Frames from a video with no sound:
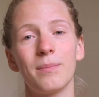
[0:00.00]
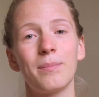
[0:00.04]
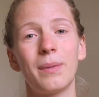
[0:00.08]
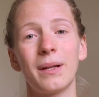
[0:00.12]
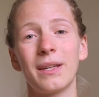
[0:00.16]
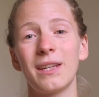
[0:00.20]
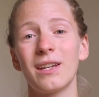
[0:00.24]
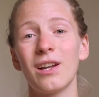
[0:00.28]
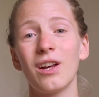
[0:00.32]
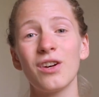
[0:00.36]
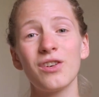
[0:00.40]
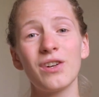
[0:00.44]

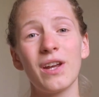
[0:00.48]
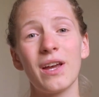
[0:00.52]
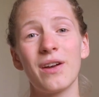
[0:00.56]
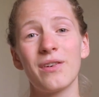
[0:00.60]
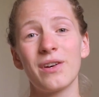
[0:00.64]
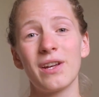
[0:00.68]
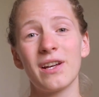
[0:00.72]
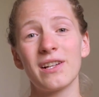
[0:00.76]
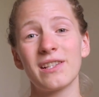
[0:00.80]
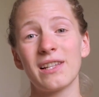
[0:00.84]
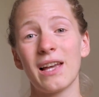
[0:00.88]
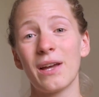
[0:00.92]
But in other
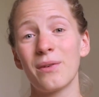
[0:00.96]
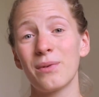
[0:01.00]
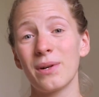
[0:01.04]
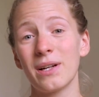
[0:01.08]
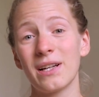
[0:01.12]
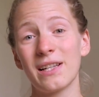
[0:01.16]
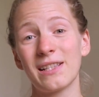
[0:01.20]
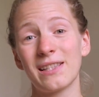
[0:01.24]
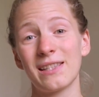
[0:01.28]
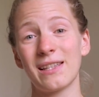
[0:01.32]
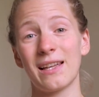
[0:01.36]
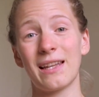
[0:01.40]
areas, I
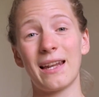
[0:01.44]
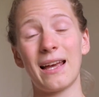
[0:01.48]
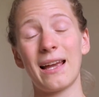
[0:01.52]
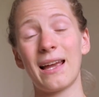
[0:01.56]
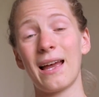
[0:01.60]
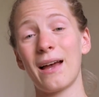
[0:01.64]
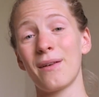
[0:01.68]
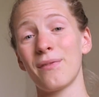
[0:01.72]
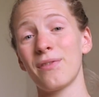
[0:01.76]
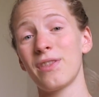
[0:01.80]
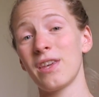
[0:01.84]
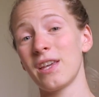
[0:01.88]
realized that I
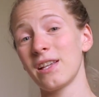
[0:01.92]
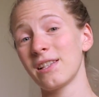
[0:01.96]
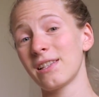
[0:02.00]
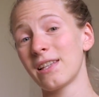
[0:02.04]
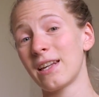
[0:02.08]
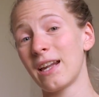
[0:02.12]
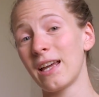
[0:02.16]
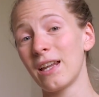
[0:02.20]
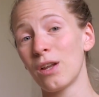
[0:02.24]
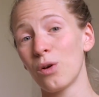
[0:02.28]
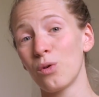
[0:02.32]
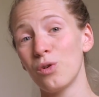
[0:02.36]
have things
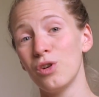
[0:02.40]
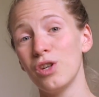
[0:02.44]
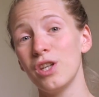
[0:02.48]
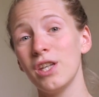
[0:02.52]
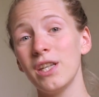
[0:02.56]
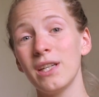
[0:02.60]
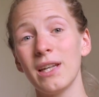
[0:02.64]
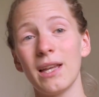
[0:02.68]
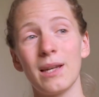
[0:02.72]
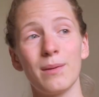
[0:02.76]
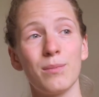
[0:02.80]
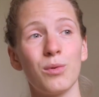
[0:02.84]
that I don't
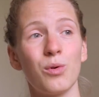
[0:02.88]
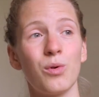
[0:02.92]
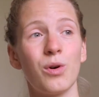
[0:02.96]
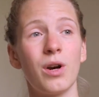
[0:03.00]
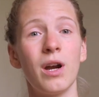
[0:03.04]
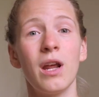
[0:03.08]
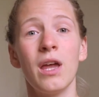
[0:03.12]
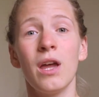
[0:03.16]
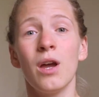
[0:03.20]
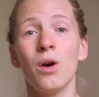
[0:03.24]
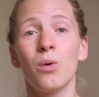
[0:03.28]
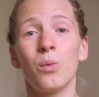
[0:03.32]
need
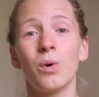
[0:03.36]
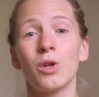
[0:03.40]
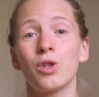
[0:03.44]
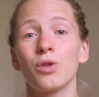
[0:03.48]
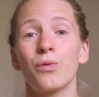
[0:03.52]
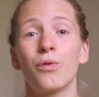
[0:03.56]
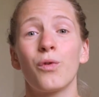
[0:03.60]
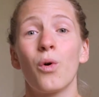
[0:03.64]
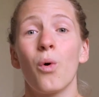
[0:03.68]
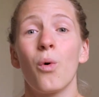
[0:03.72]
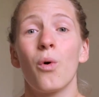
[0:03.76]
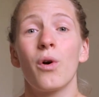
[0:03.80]
anymore, which
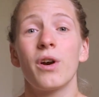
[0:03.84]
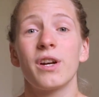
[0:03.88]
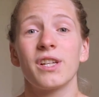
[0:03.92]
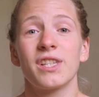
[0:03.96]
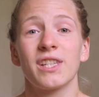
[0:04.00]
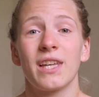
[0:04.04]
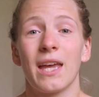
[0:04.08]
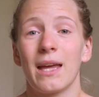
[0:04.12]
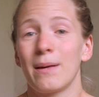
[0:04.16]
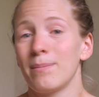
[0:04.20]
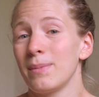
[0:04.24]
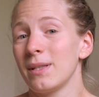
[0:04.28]
of
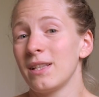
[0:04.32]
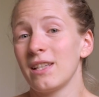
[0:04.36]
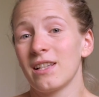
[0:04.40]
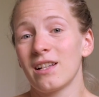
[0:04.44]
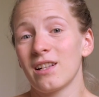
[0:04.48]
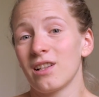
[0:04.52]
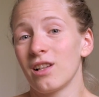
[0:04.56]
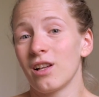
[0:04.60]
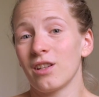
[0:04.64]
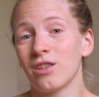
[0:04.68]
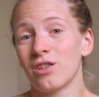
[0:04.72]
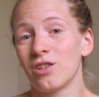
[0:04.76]
course can be
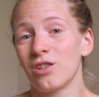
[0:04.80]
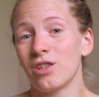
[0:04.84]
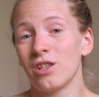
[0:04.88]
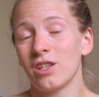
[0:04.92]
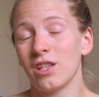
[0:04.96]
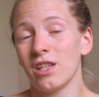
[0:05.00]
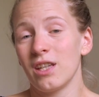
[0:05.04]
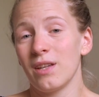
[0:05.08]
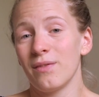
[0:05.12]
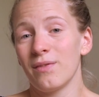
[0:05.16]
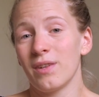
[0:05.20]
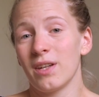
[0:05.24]
decluttered
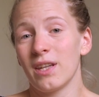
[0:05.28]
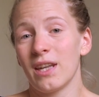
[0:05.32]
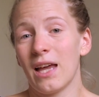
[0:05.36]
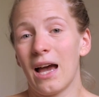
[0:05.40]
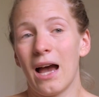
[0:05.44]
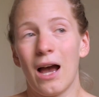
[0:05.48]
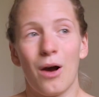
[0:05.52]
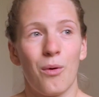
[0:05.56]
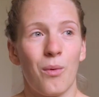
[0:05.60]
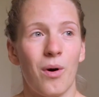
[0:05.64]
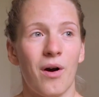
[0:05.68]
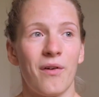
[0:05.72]
even
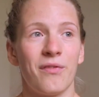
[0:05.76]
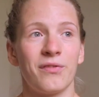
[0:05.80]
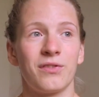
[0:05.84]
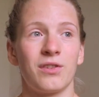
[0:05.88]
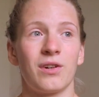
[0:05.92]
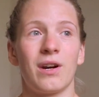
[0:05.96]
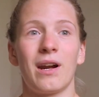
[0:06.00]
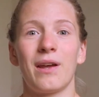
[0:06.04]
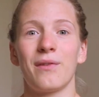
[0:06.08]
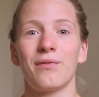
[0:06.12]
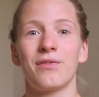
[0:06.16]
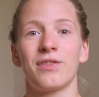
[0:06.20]
now
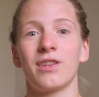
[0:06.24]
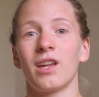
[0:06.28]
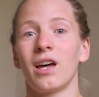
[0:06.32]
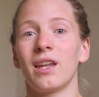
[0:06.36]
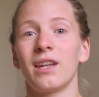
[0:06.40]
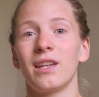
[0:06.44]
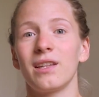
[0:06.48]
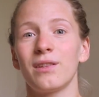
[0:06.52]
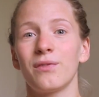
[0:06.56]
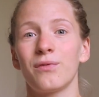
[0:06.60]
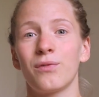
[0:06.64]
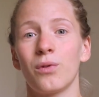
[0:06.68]
after I've
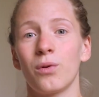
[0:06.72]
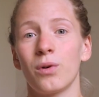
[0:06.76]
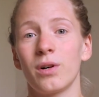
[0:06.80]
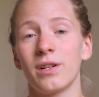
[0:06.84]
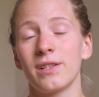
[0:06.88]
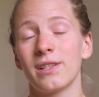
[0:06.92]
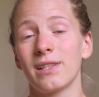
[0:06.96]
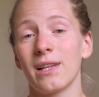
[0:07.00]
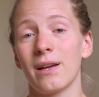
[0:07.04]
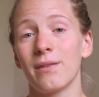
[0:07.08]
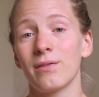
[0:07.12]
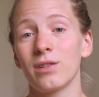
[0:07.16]
done it for
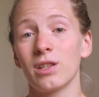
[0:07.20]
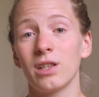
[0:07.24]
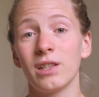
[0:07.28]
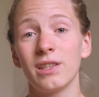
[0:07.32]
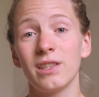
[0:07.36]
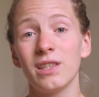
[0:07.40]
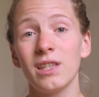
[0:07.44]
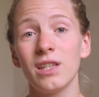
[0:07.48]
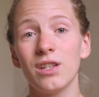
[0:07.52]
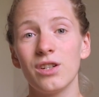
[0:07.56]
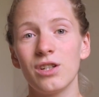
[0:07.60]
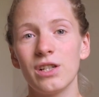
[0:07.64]
several
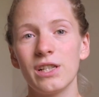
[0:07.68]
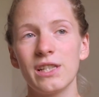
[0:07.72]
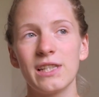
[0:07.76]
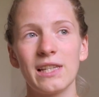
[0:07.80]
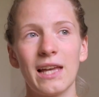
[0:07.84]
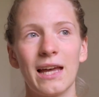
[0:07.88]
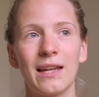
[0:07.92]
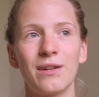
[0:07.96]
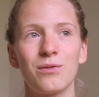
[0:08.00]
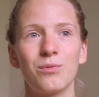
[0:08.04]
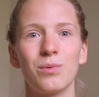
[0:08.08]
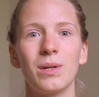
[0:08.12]
years
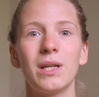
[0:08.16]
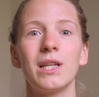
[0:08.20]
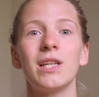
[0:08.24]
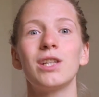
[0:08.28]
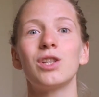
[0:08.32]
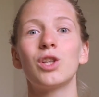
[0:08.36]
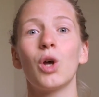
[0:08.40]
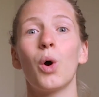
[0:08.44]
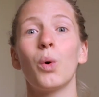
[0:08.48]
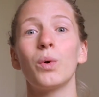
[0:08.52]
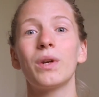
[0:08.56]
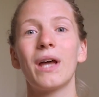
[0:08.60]
and
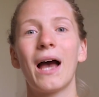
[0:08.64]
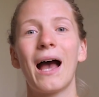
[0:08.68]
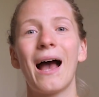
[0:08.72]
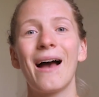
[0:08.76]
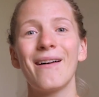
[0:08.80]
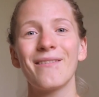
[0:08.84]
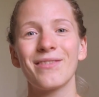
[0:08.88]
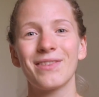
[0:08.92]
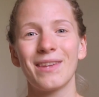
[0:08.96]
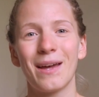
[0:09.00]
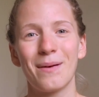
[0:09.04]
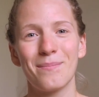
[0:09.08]
really don't
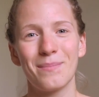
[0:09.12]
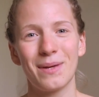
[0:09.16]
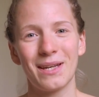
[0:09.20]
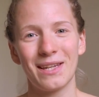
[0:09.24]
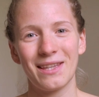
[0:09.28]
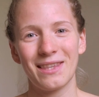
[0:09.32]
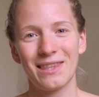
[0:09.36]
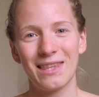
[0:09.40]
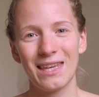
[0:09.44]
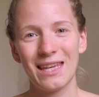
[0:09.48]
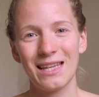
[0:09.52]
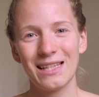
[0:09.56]
have that
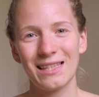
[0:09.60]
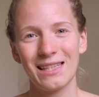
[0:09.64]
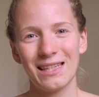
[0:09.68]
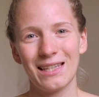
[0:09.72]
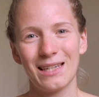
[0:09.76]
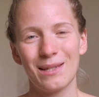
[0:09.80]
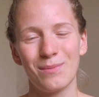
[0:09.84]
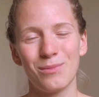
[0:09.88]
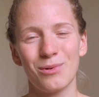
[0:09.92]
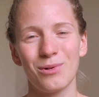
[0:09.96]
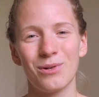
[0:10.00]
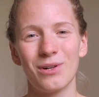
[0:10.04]
many things
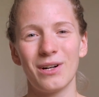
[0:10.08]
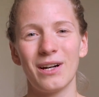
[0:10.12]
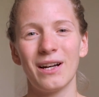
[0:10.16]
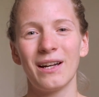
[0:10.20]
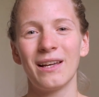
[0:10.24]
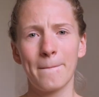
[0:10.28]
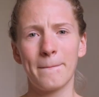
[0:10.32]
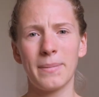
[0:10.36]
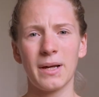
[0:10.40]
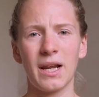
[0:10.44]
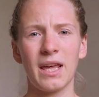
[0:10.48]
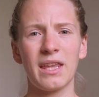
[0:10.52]
anymore.
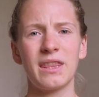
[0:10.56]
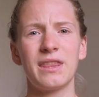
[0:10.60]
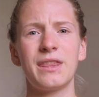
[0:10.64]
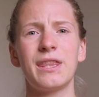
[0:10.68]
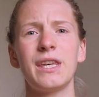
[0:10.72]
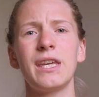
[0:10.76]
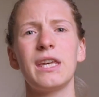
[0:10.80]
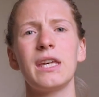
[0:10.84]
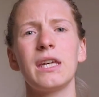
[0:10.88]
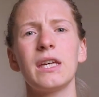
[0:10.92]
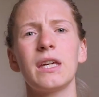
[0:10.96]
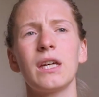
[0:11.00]
But I
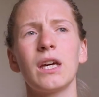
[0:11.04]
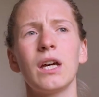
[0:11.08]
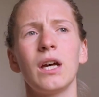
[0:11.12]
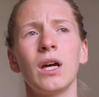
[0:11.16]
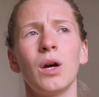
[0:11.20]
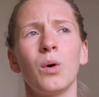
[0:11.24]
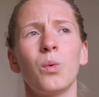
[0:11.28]
think